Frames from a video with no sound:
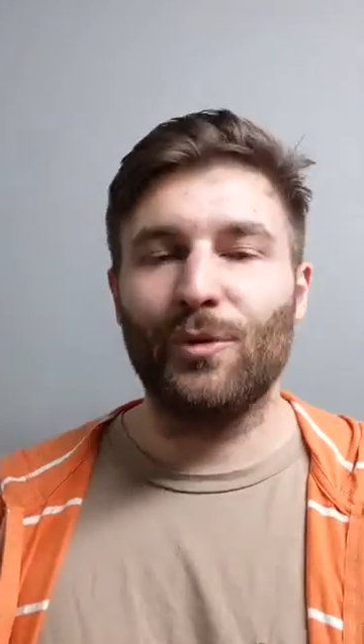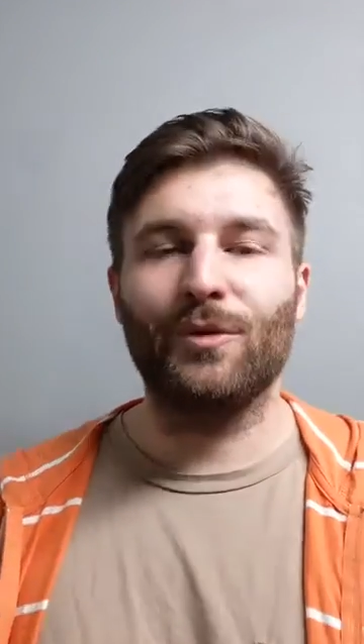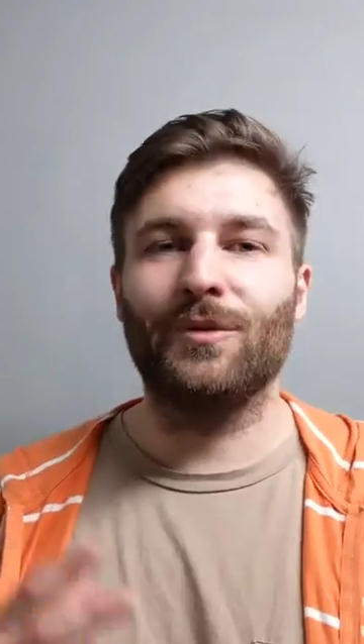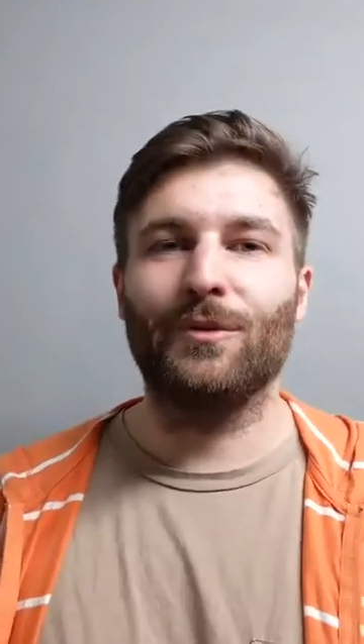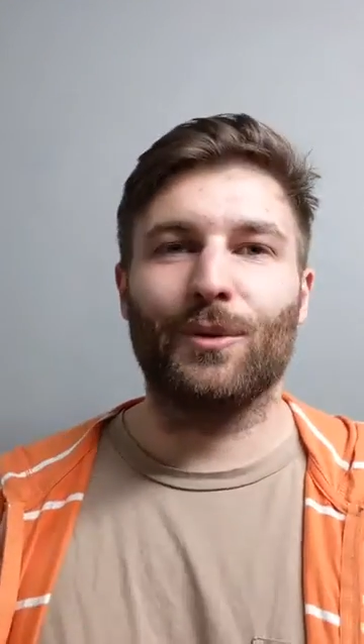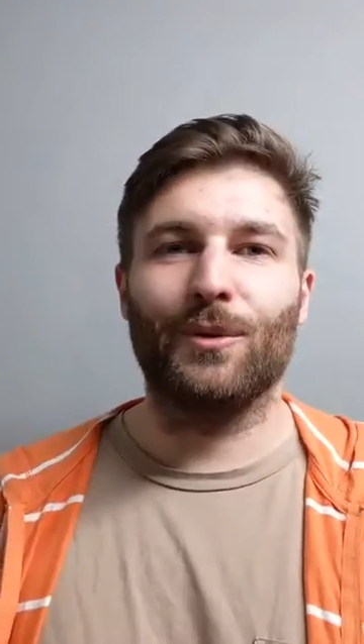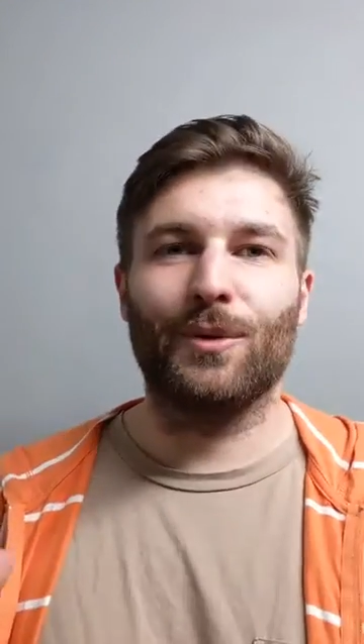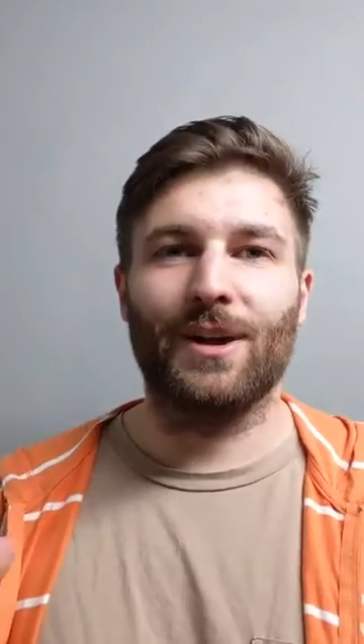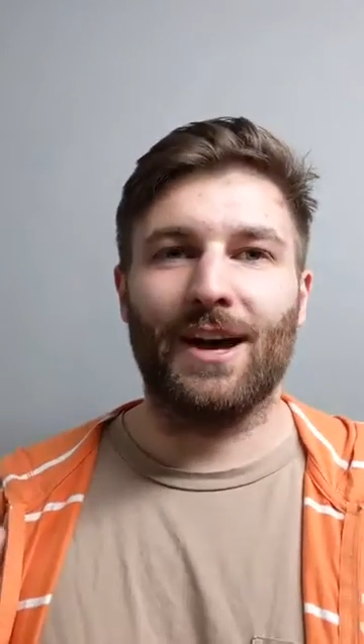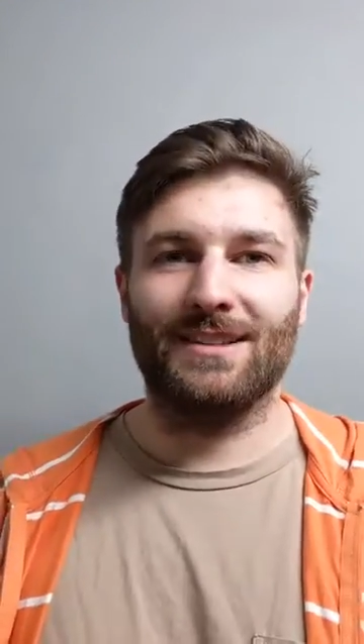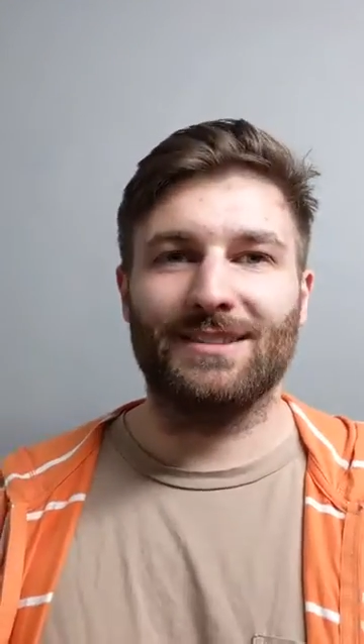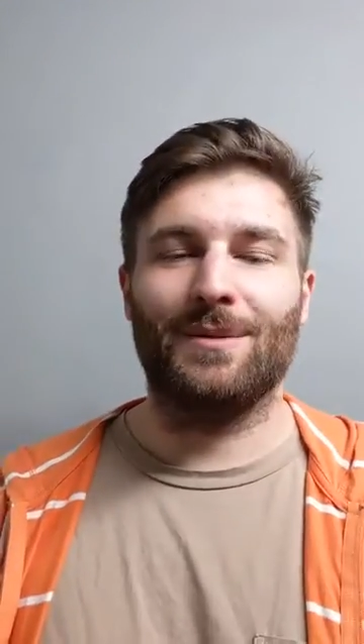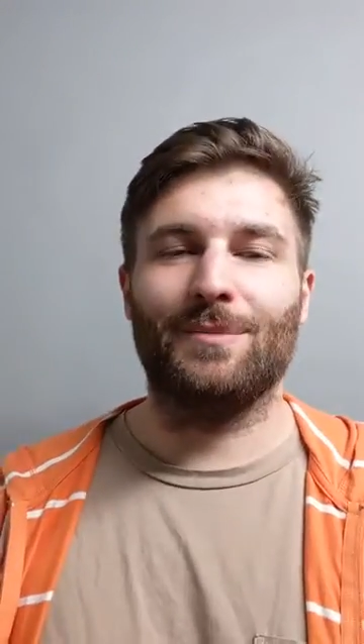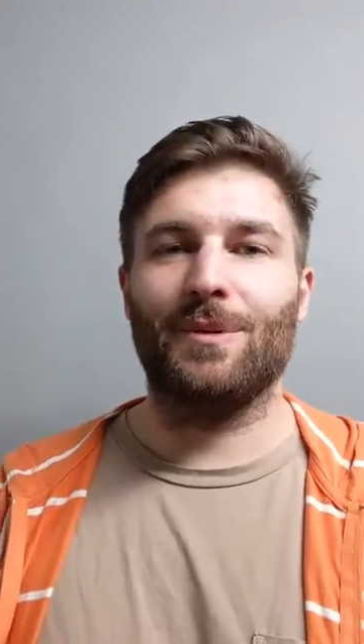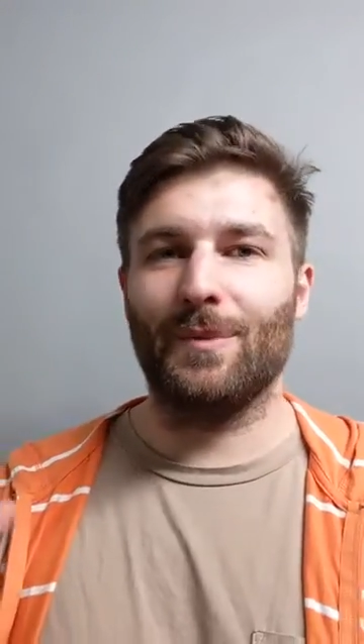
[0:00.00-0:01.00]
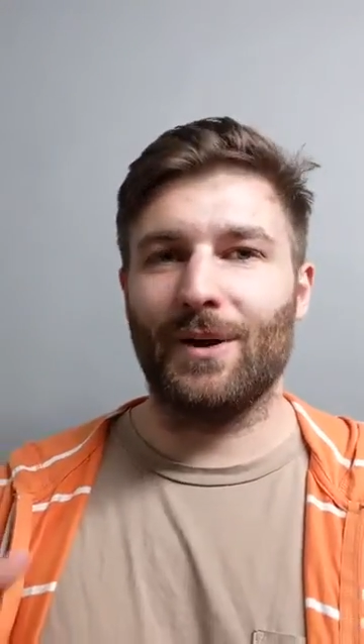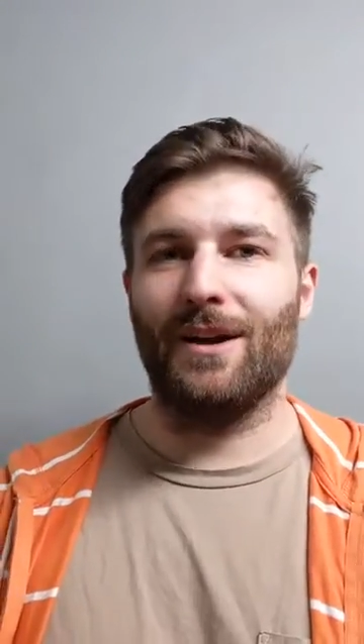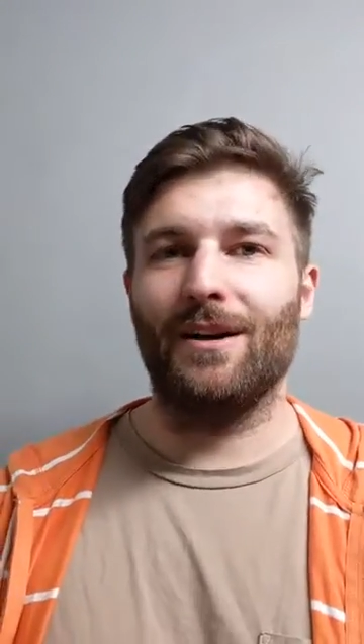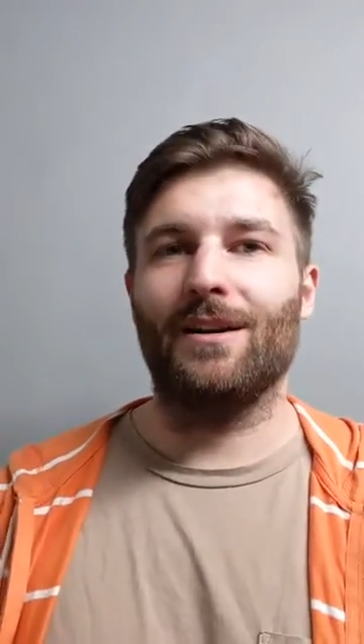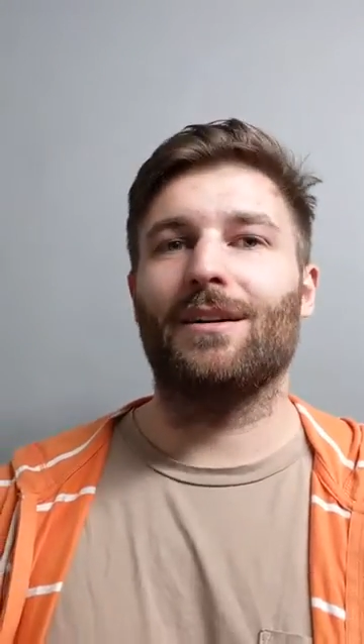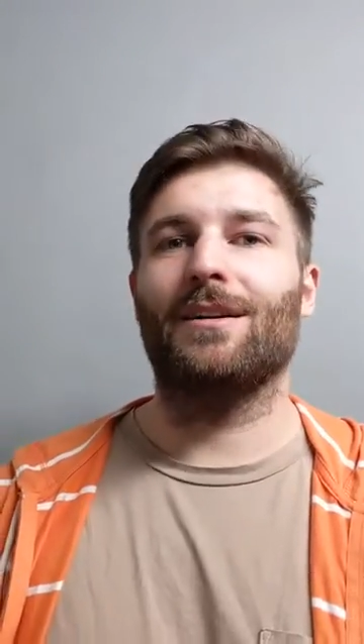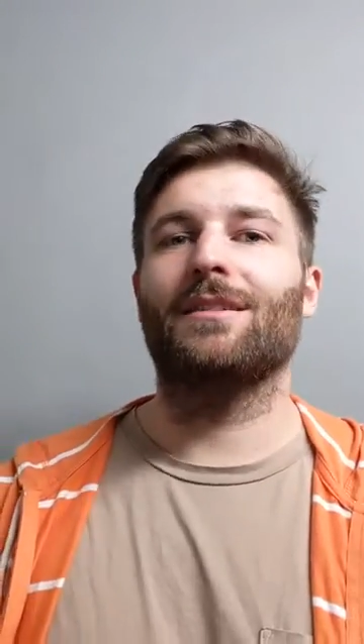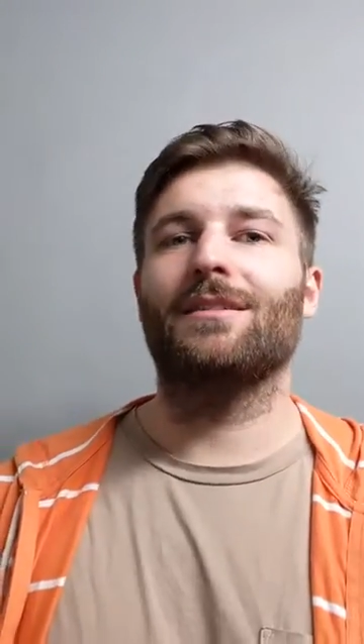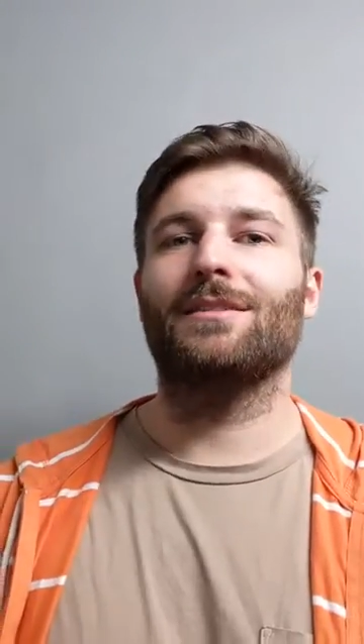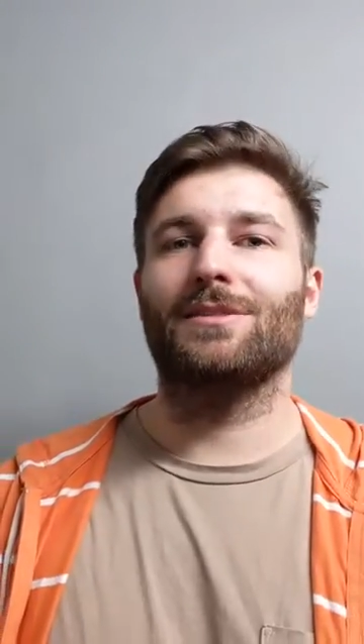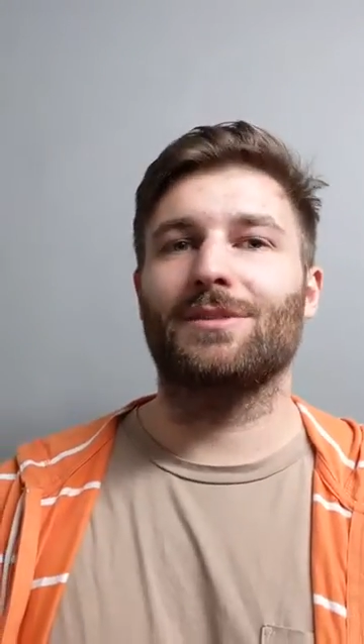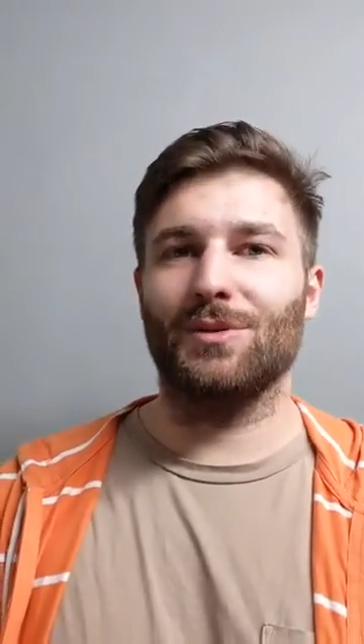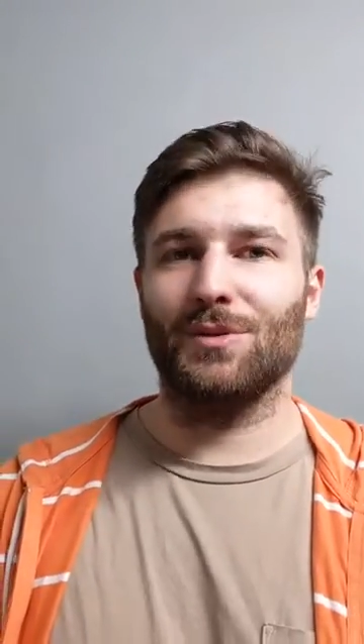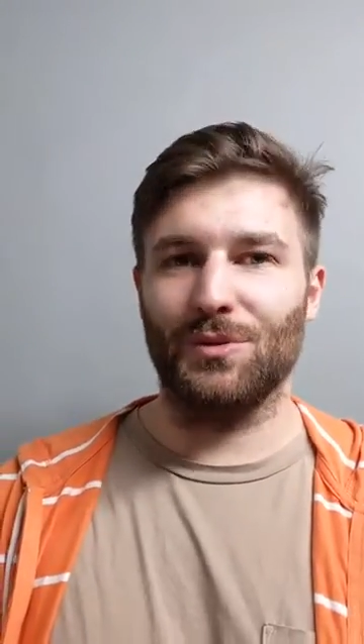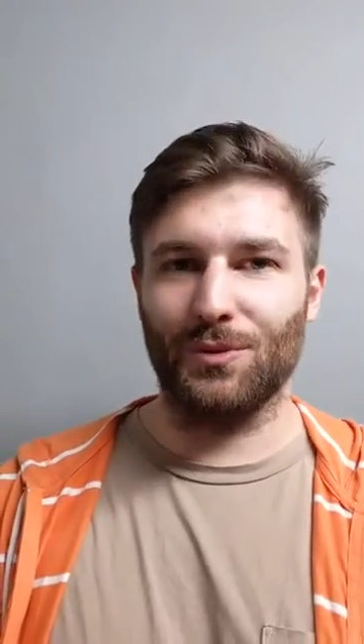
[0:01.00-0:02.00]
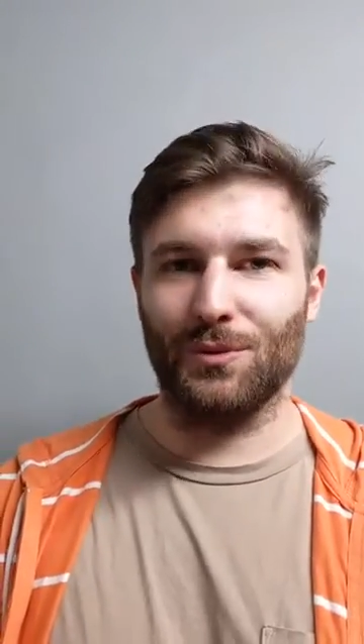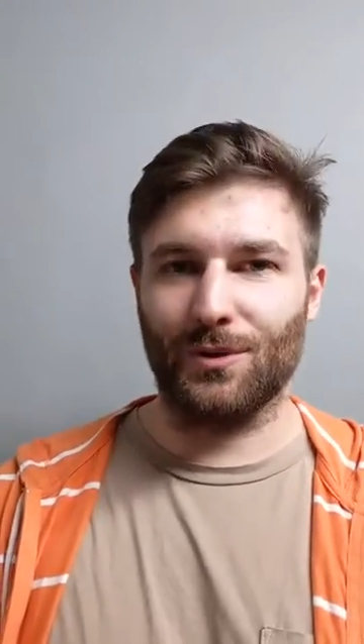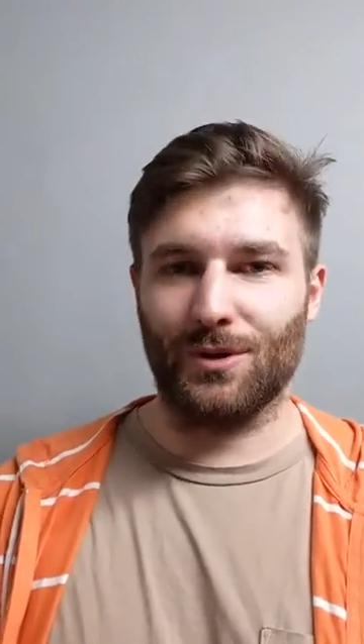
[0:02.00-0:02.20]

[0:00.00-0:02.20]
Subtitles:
Moving forward, as I prepare to